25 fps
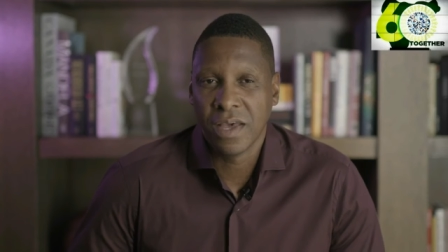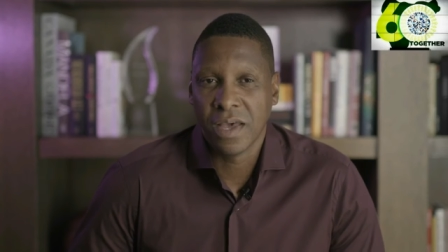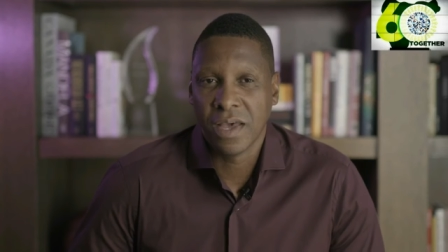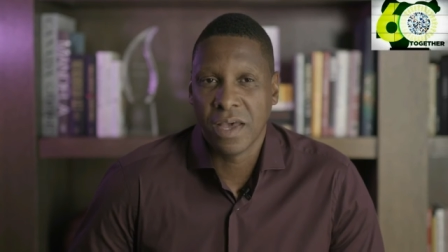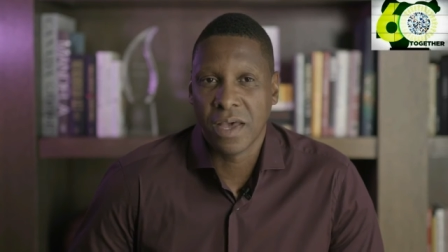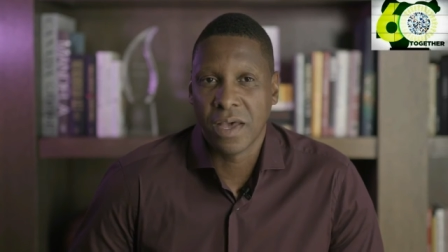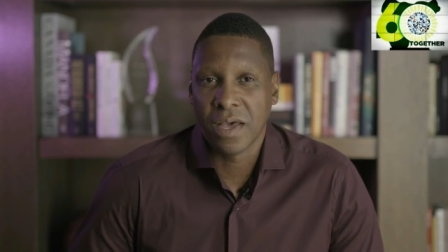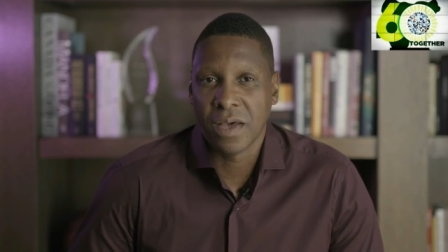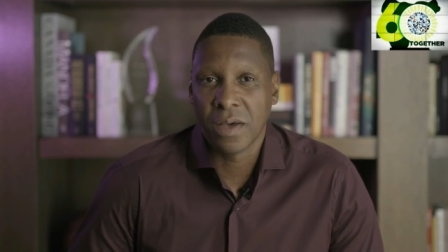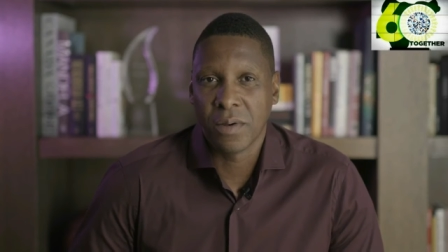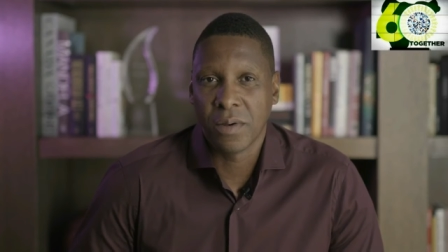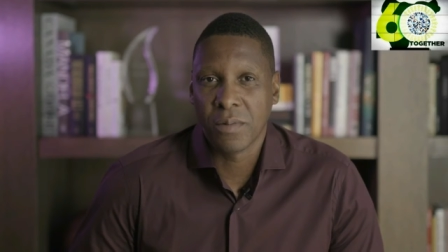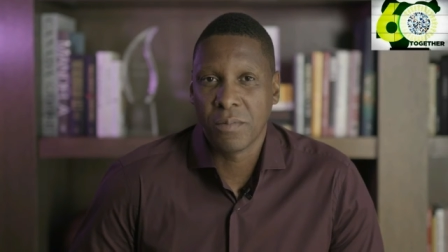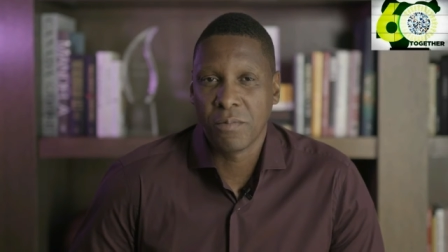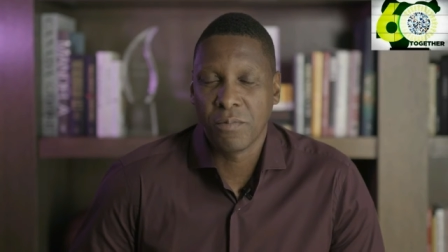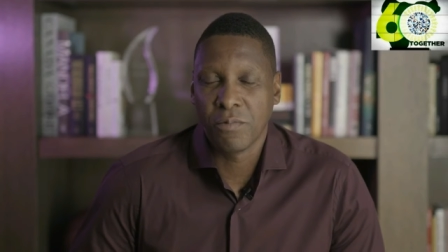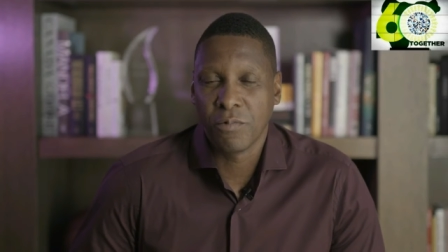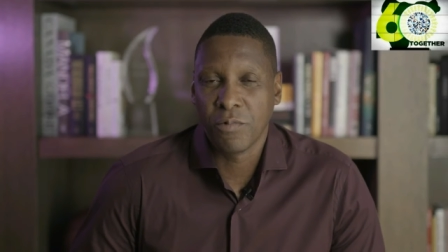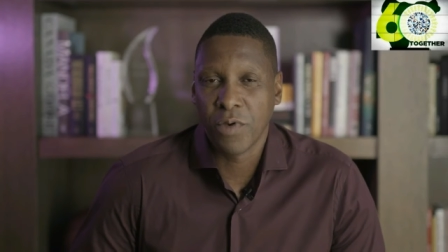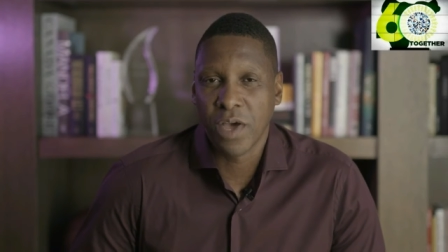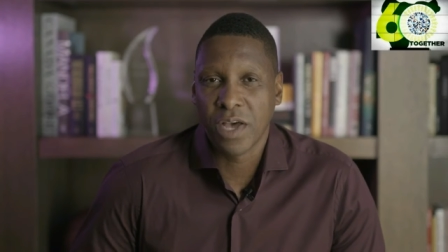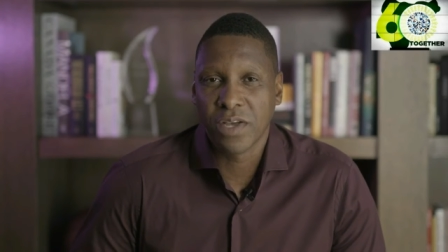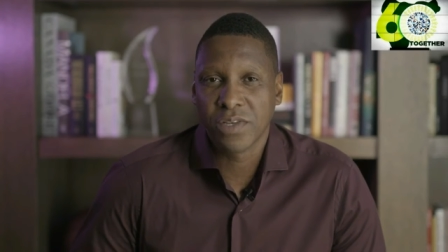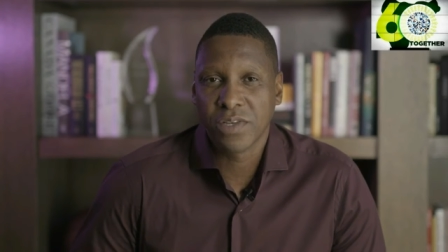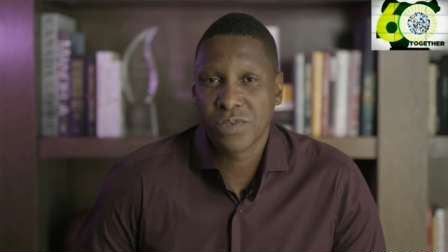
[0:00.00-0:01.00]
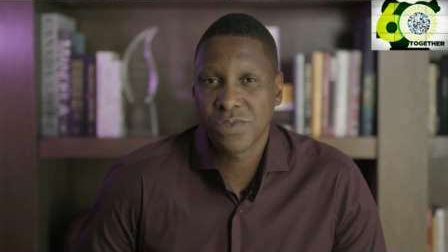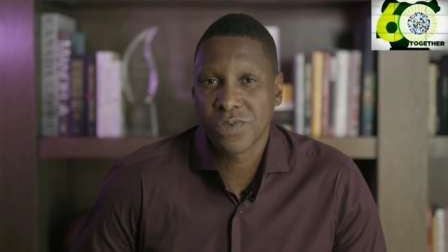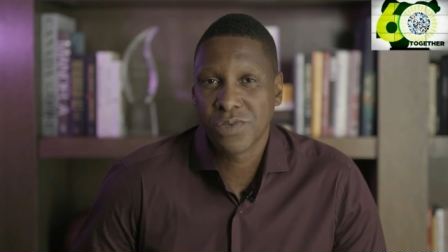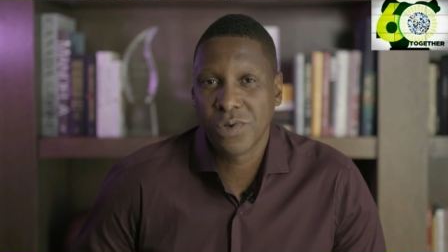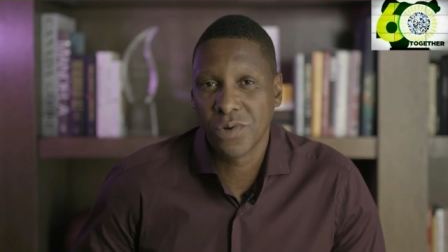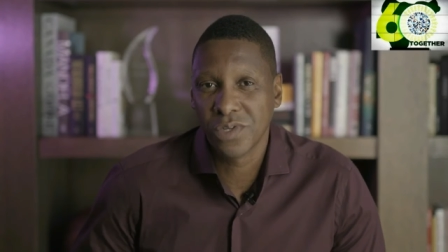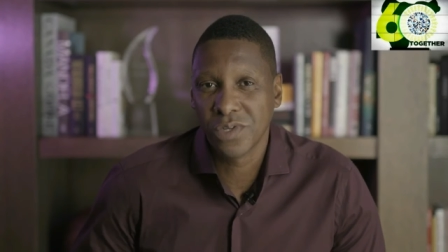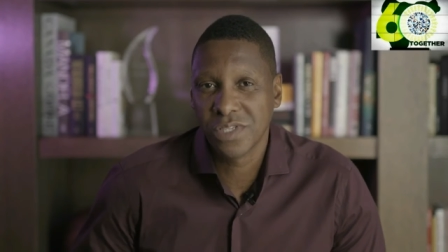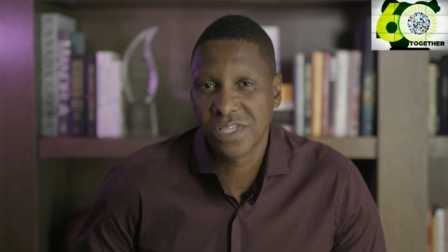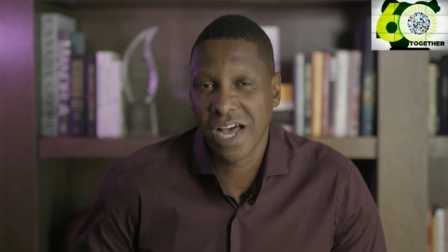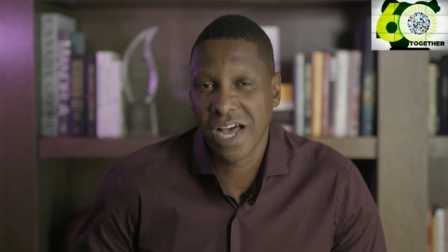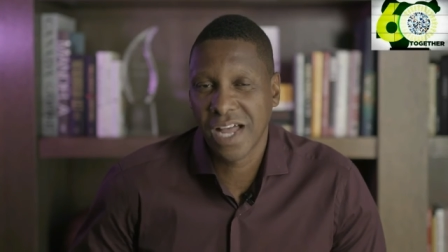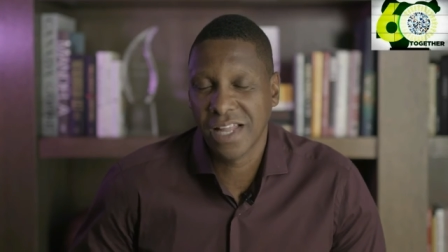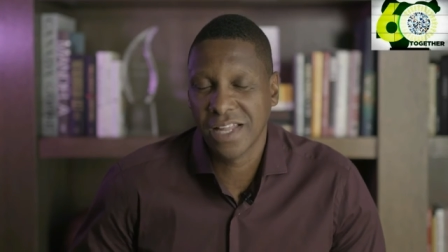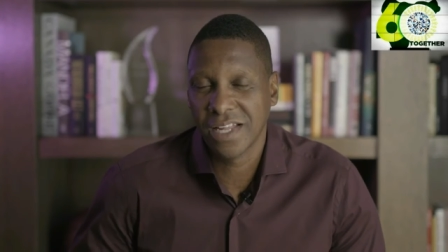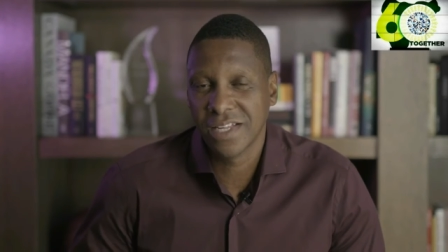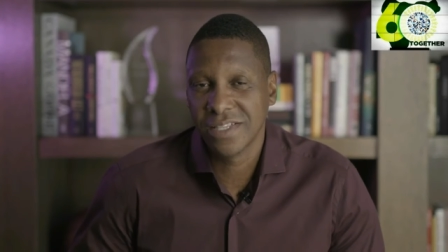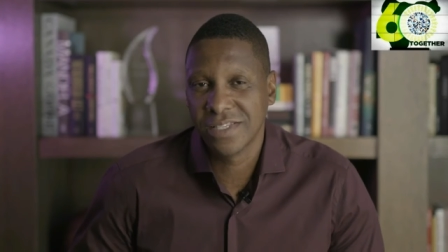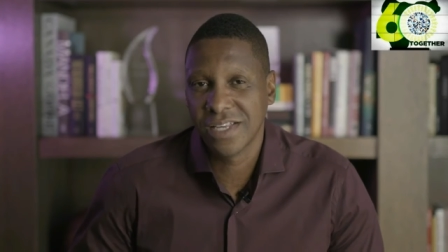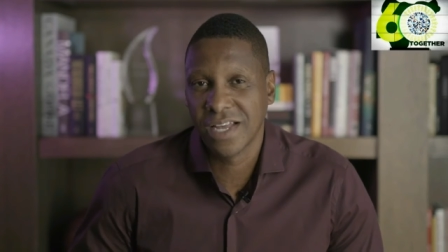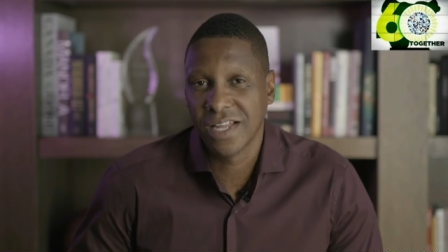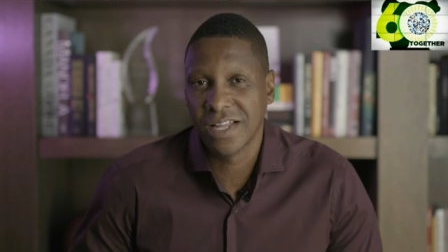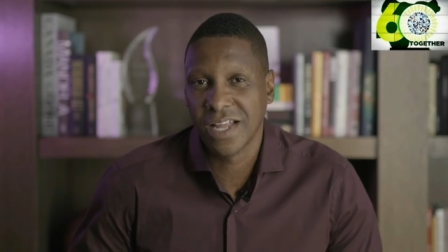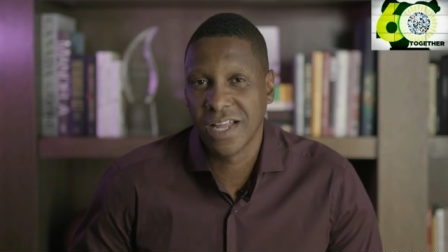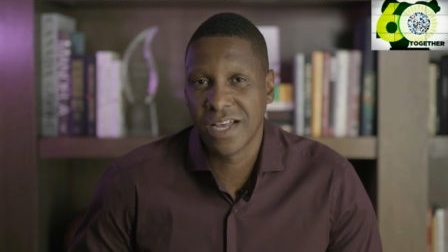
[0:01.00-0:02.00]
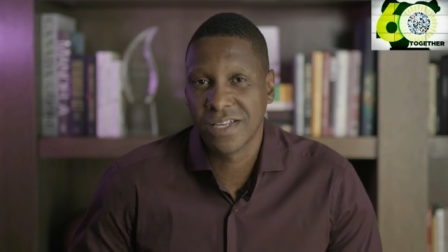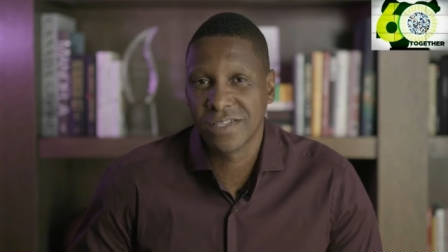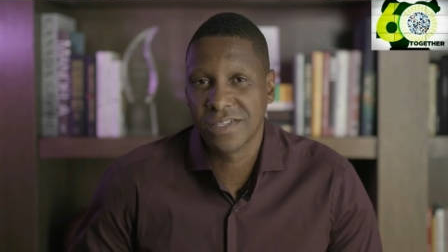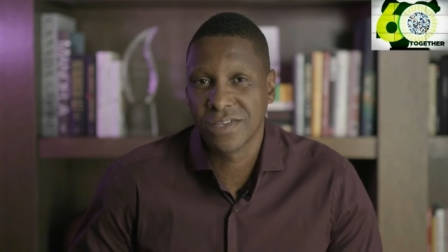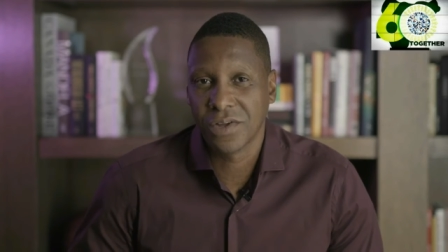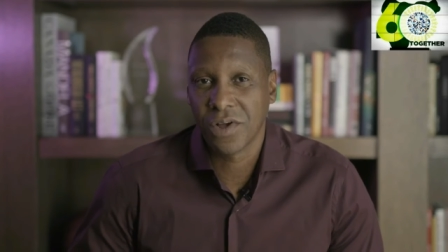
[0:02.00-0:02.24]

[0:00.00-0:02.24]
Um, we are so talented as